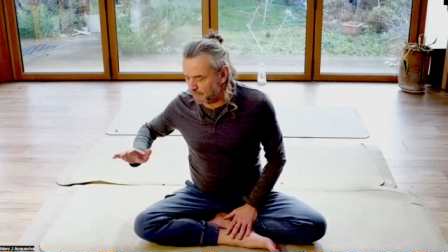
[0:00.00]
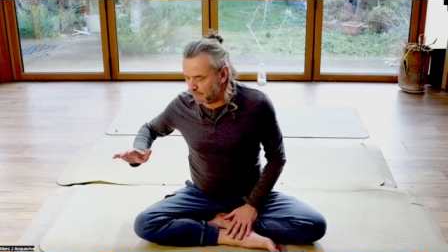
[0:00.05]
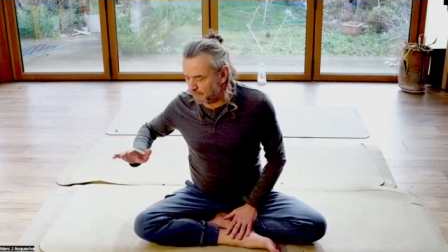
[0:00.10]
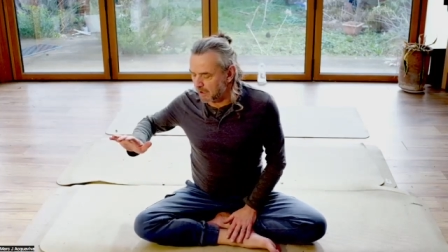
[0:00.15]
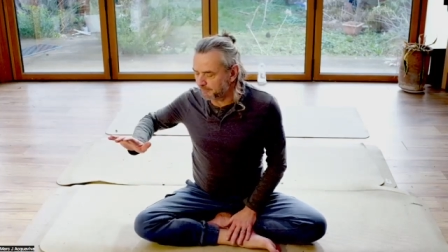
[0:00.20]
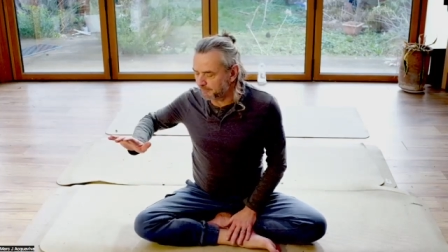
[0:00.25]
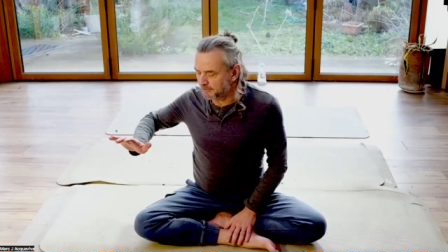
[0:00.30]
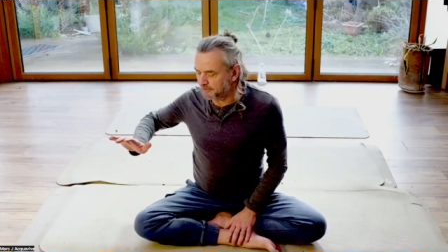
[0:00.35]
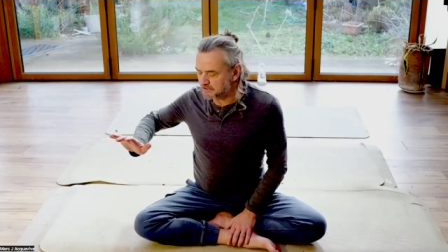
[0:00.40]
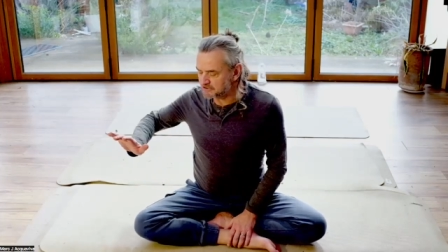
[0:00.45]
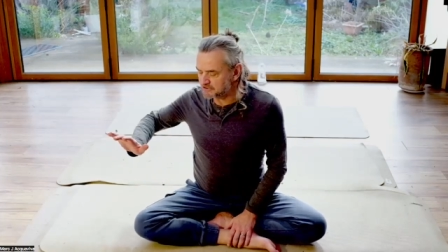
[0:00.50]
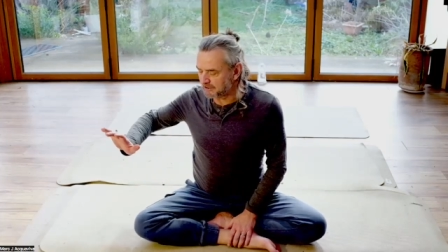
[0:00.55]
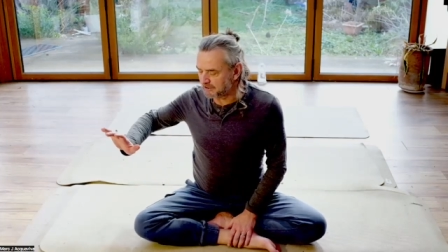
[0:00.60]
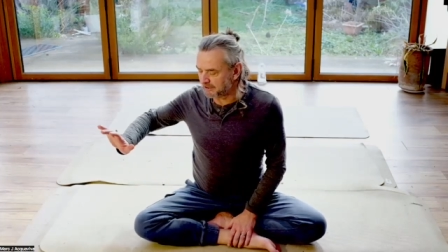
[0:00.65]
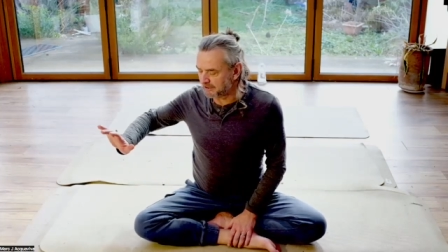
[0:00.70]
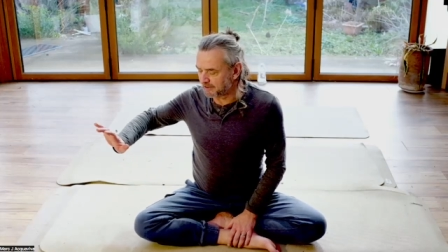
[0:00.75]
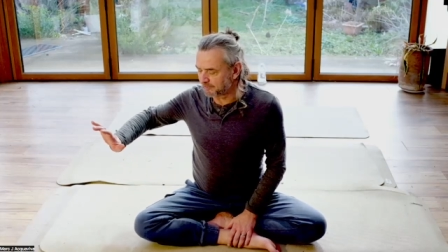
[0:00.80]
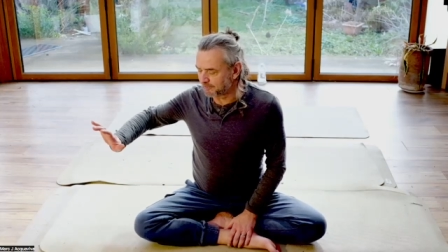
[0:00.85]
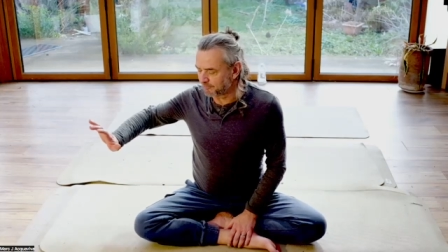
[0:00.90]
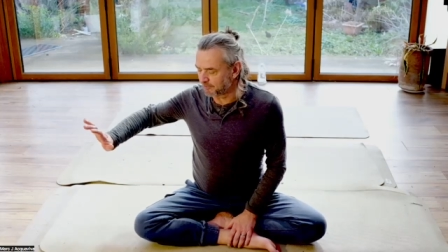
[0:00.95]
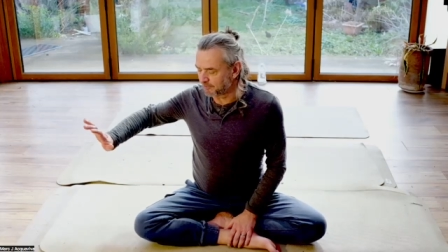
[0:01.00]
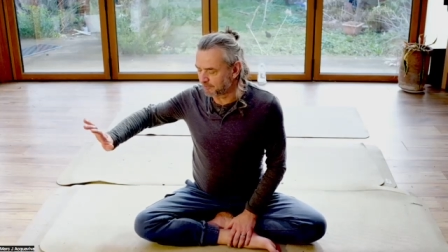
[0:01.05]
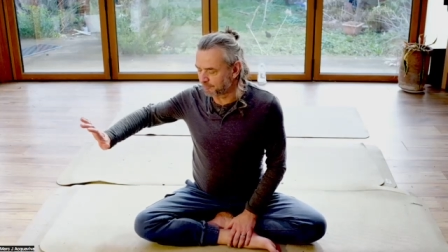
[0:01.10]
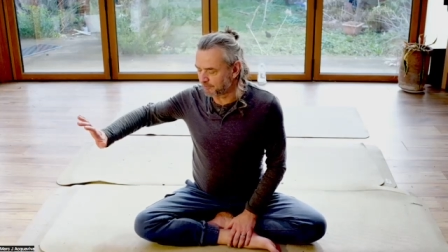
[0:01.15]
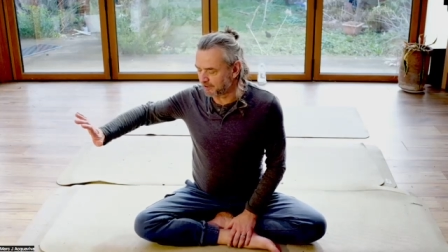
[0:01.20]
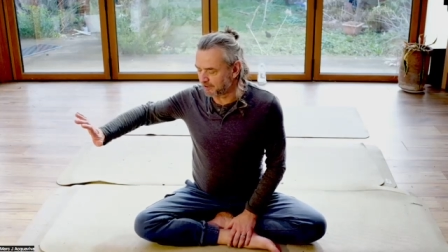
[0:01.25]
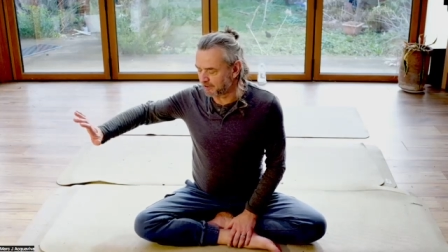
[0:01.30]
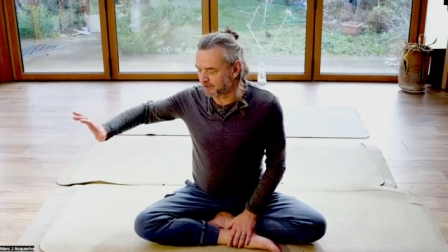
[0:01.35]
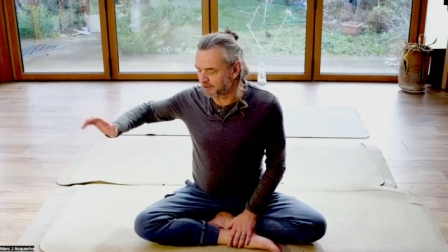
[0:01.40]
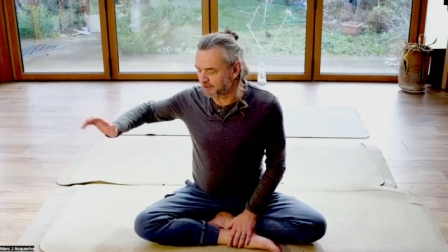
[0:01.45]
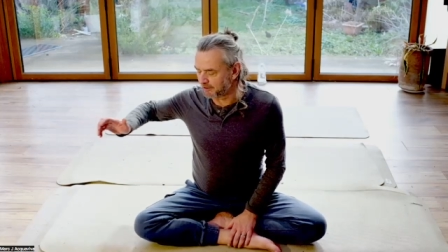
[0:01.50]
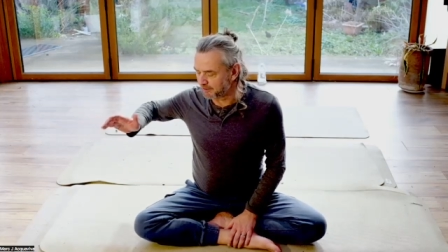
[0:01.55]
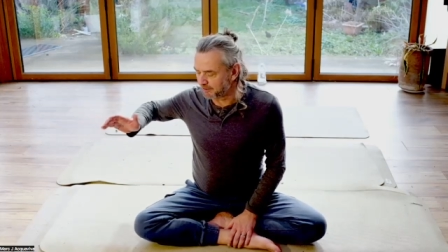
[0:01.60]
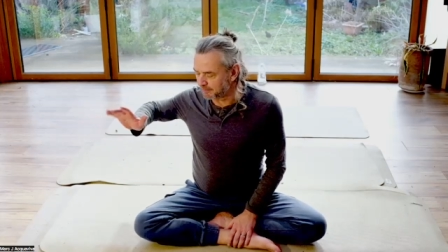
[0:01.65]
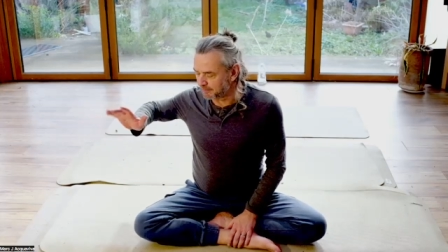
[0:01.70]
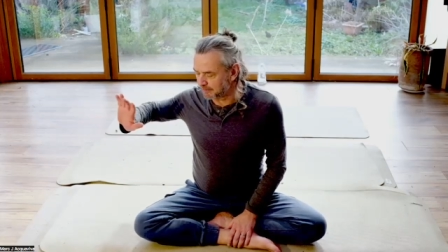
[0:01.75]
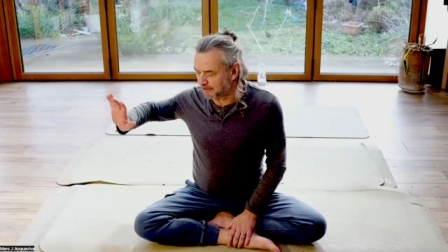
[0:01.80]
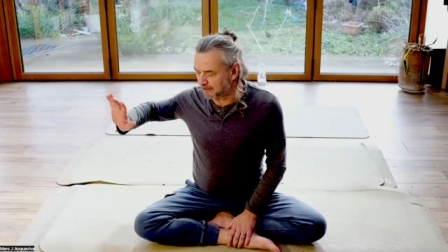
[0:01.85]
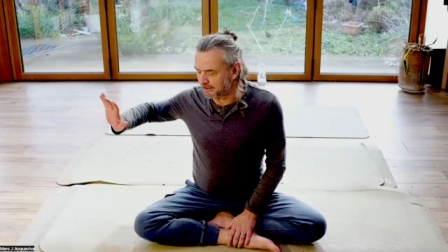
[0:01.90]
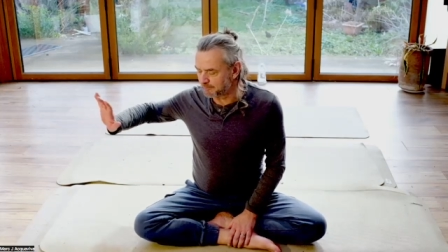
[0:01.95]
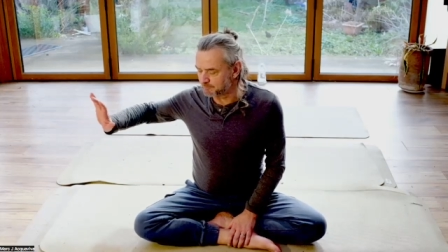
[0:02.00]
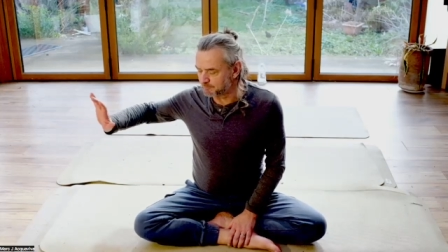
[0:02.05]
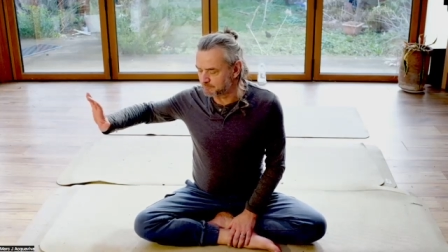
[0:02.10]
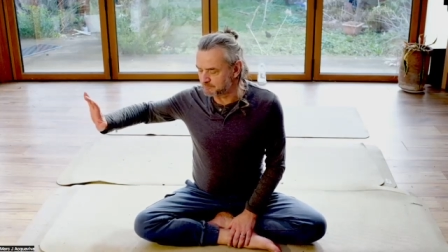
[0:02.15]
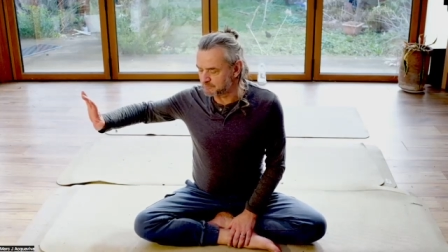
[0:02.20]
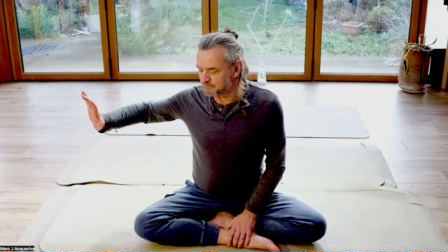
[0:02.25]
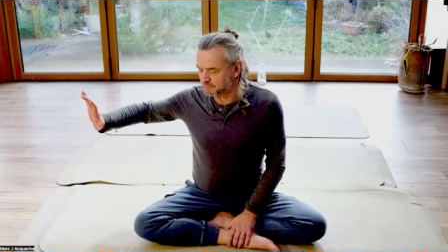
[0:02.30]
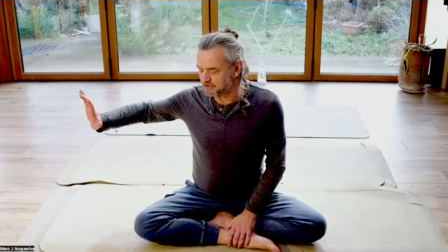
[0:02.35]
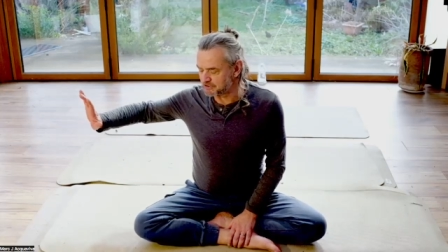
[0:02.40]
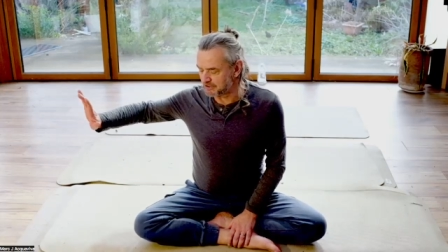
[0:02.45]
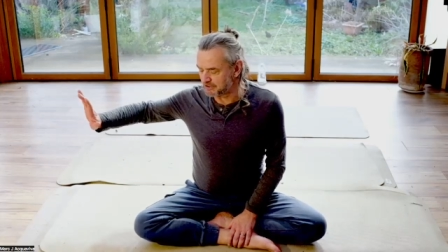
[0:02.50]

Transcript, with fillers: understand that the limbs